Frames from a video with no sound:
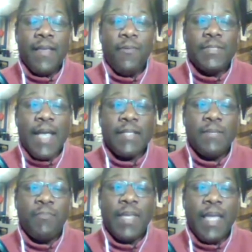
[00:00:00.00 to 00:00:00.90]
I was
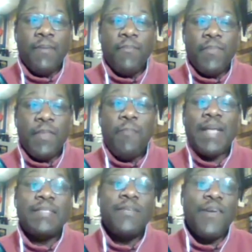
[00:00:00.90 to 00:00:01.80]
actually playing the
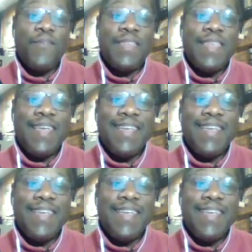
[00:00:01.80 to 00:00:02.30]
best of everything,